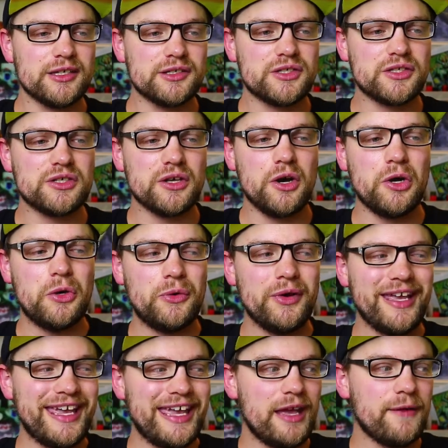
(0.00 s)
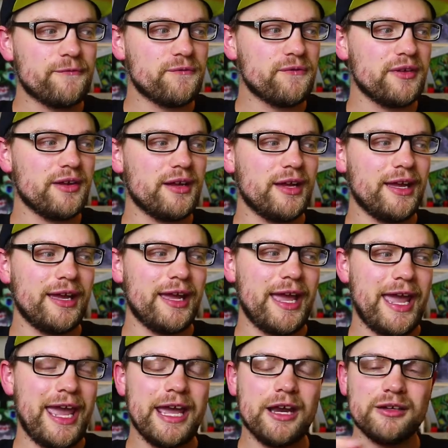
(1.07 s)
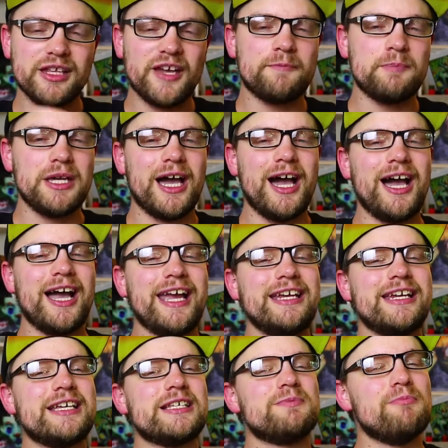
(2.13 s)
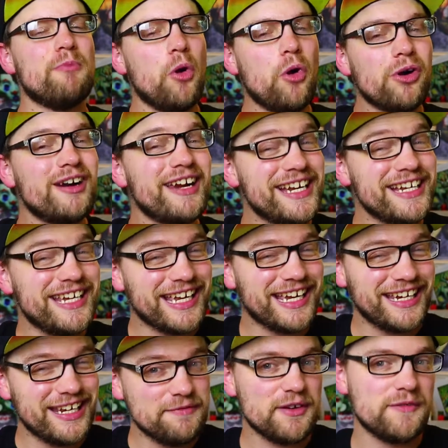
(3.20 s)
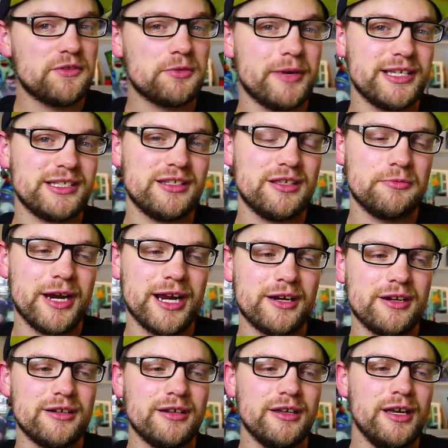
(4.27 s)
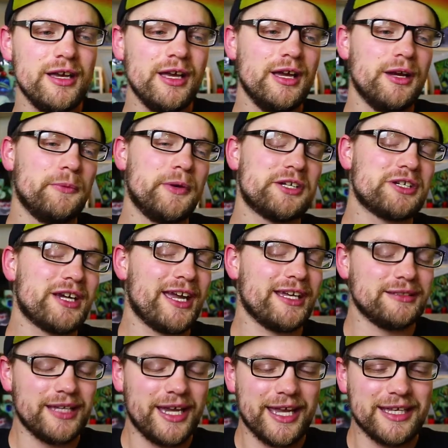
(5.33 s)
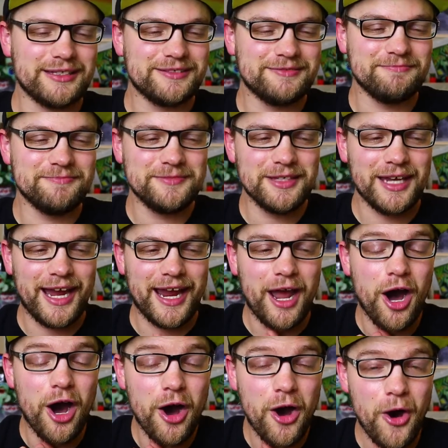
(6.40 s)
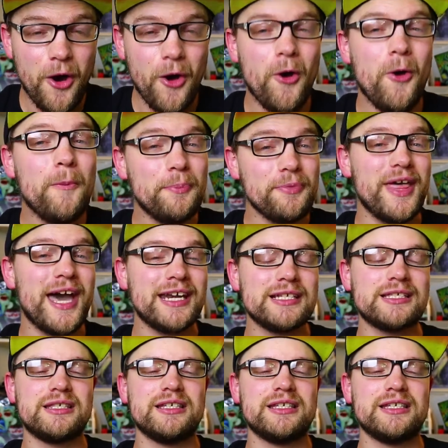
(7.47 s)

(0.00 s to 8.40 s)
So if Anger Left Behind is more indicative of the rest of the record, which I hope that is